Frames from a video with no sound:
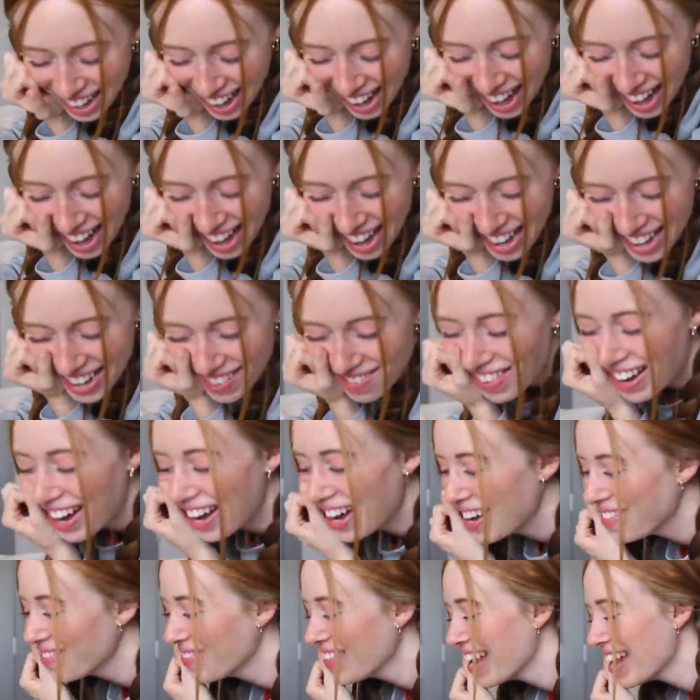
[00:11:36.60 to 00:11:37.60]
I'm
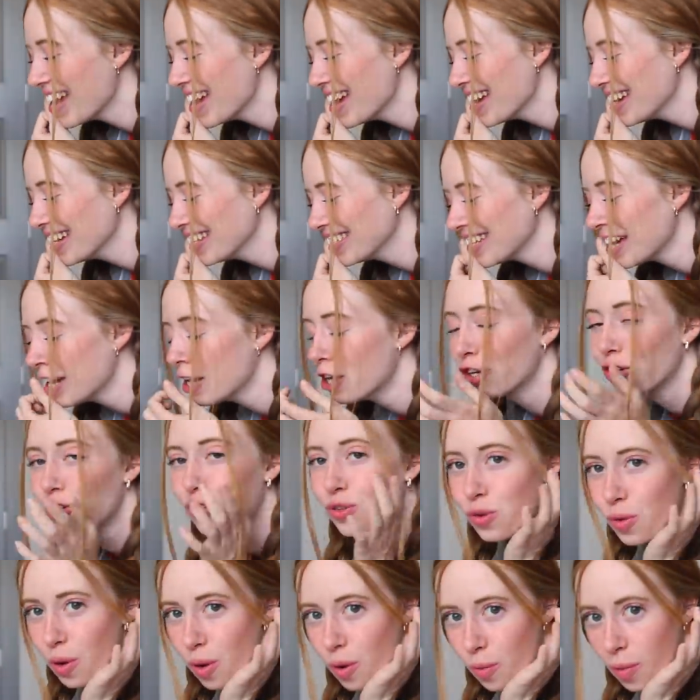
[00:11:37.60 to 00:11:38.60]
on page
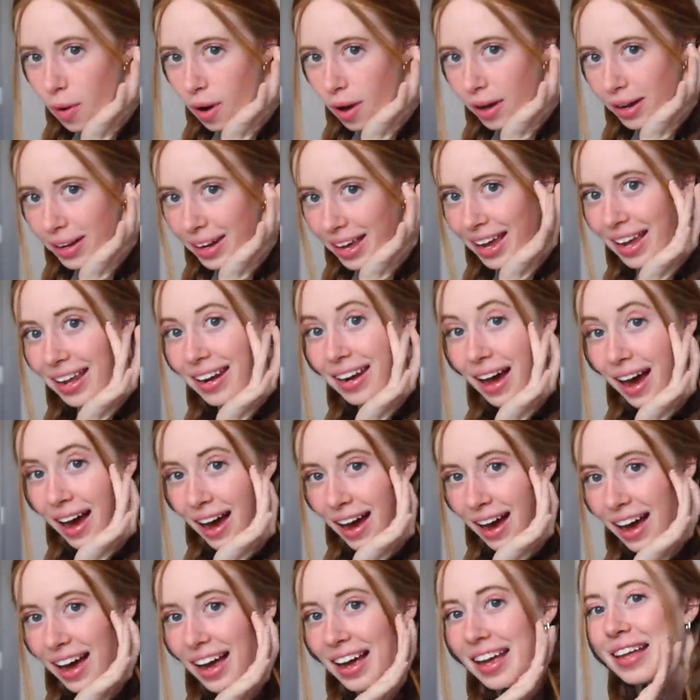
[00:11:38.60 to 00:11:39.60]
201 and
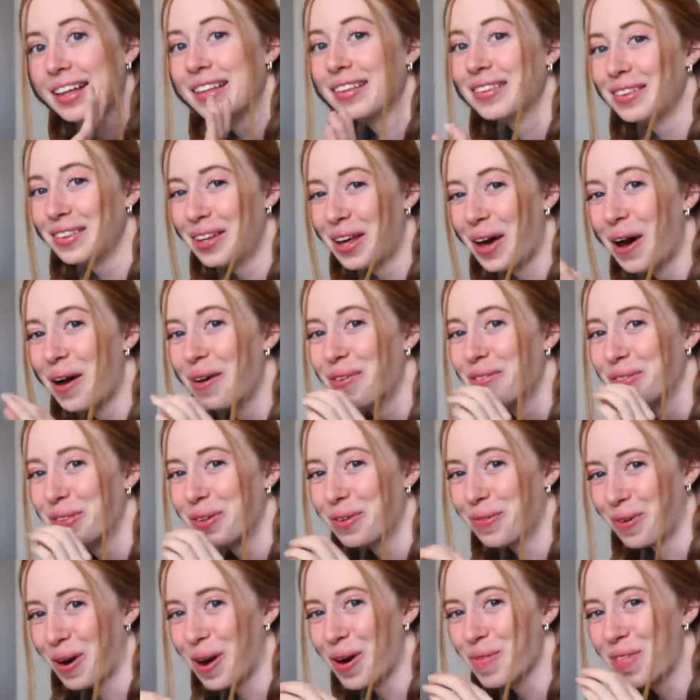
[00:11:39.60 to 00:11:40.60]
I love
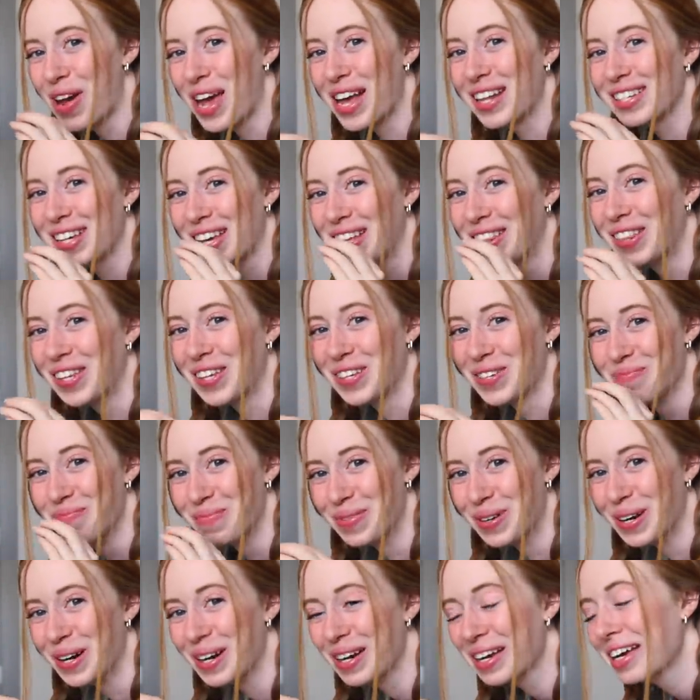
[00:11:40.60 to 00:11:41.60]
the romance in this
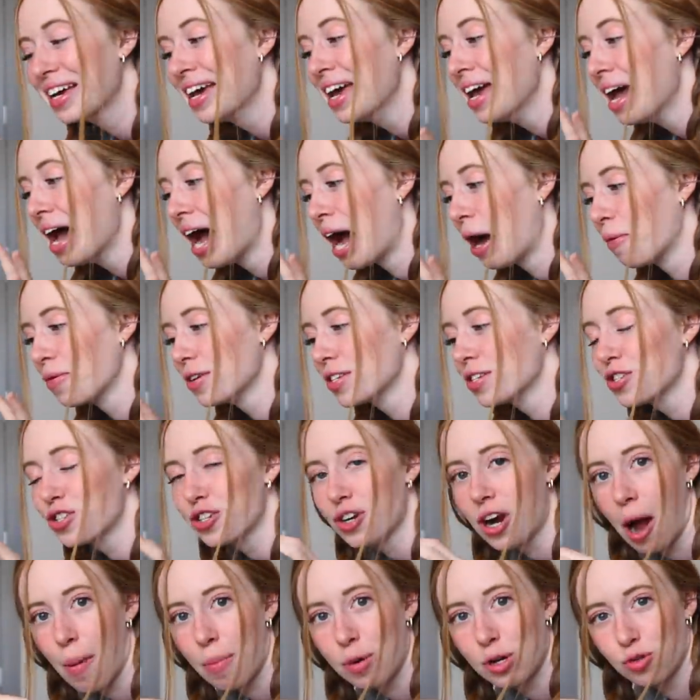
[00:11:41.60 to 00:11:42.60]
book. I wasn't
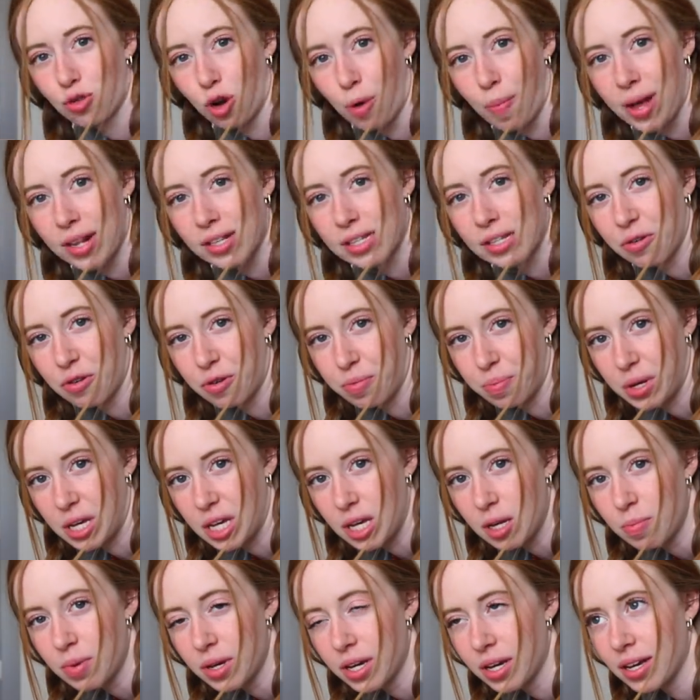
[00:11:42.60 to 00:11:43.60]
sure how much romance there would
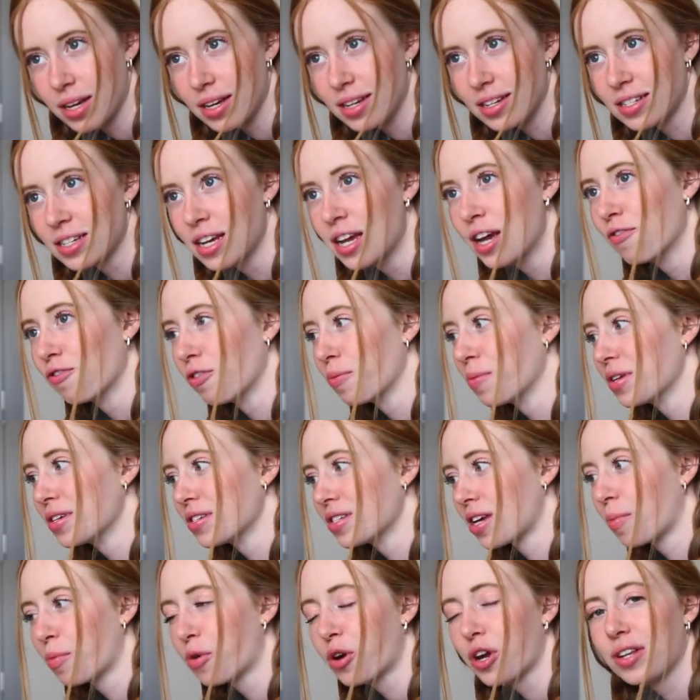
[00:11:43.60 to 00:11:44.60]
be because from the
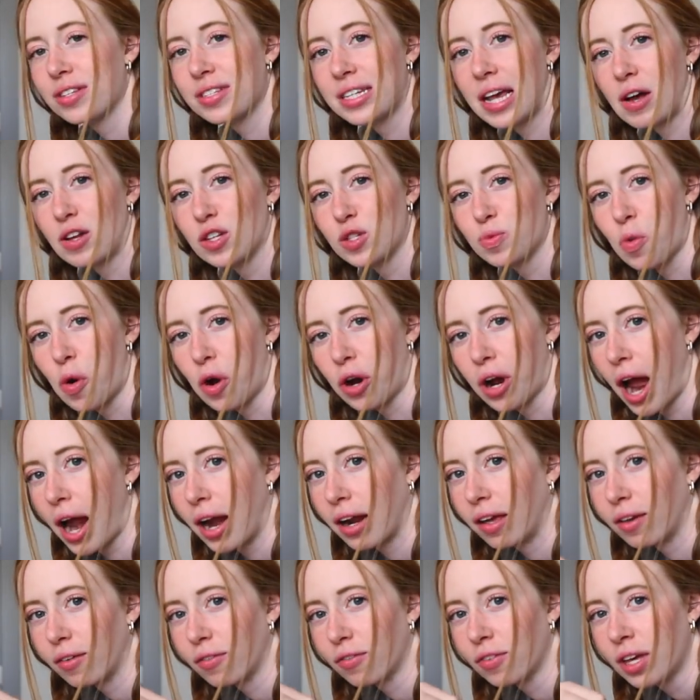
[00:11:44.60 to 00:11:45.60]
summary it sounds more
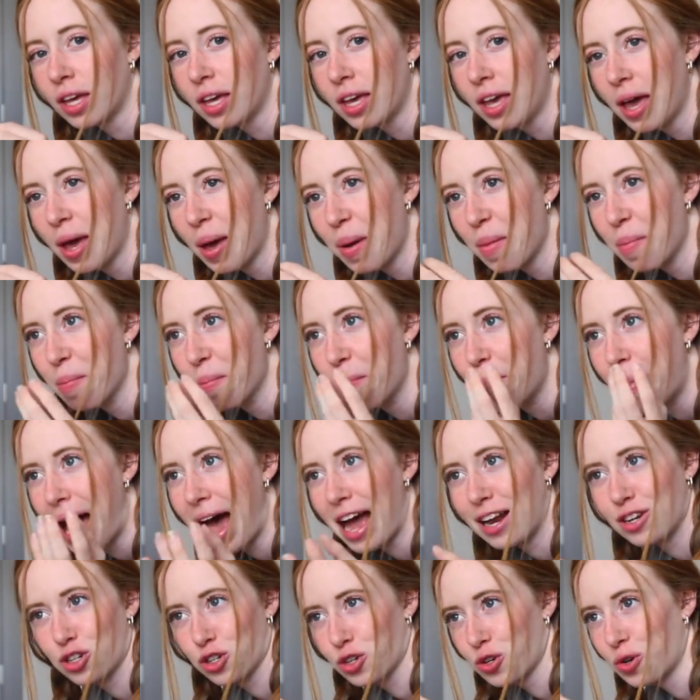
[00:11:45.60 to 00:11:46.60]
kind of
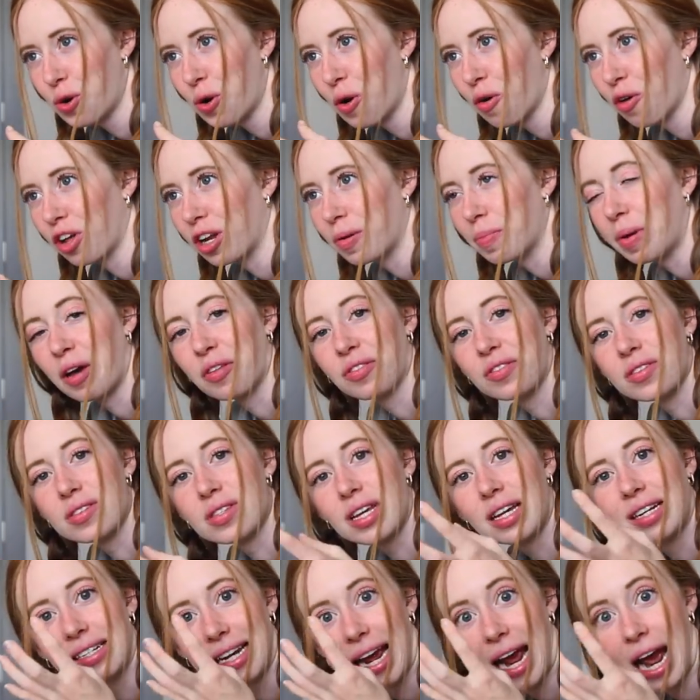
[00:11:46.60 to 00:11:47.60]
magical and about
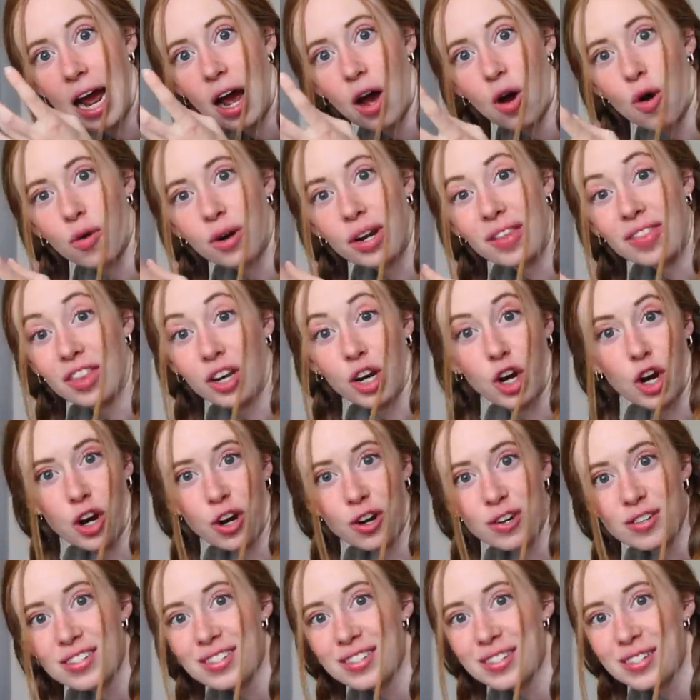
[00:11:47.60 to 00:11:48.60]
this like town and the
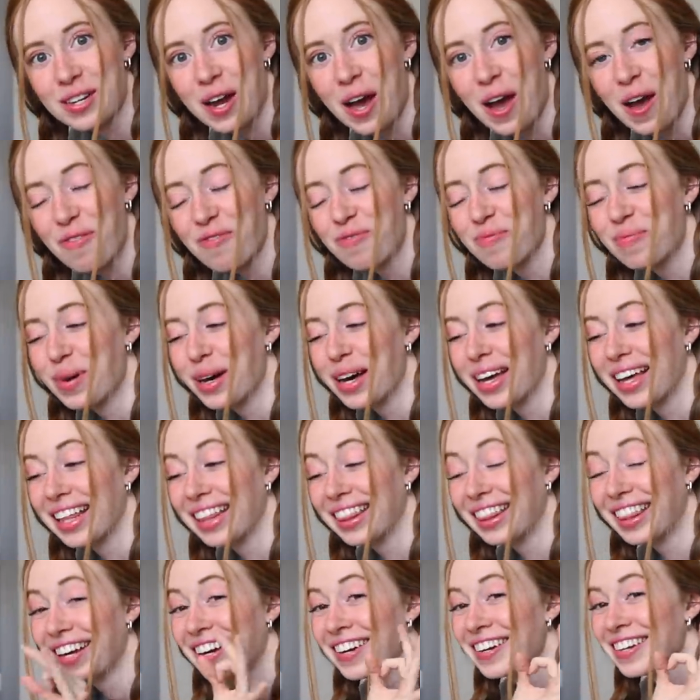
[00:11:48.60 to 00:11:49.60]
curse and stuff,
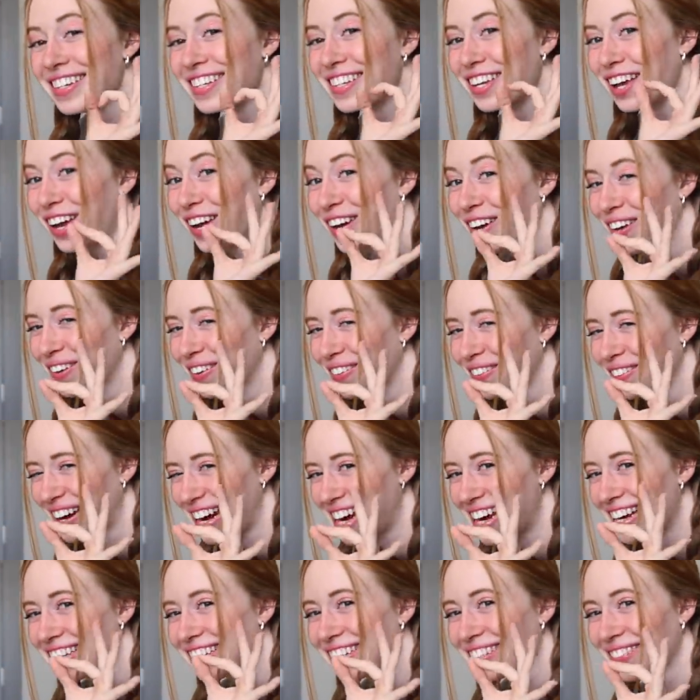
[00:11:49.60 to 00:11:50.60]
but there is
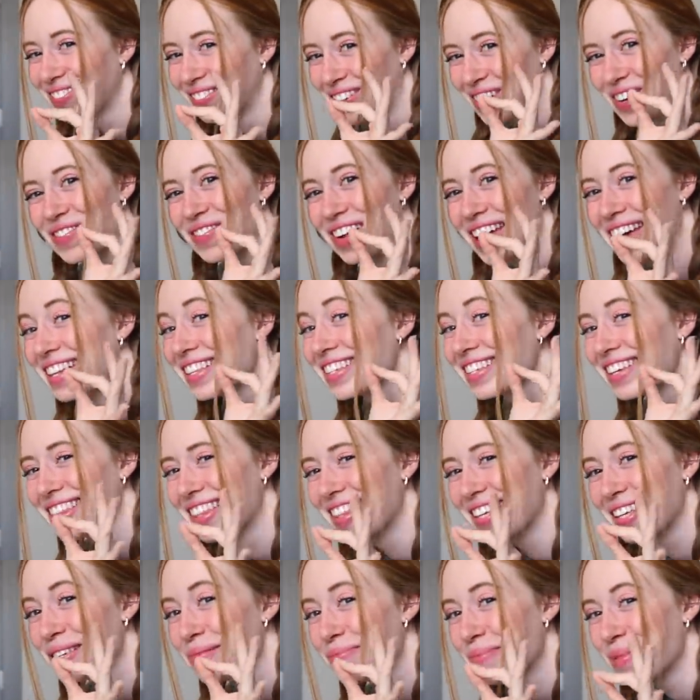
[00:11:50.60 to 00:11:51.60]
great romance
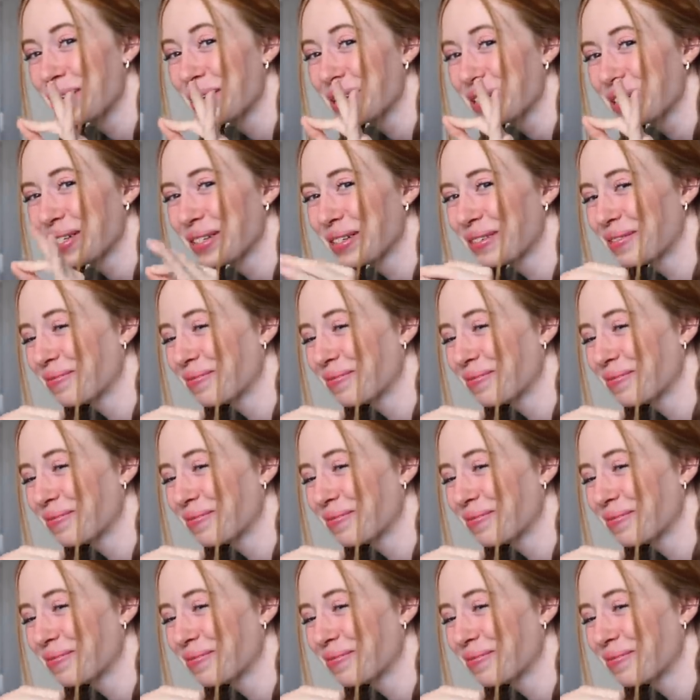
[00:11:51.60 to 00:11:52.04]
in this book.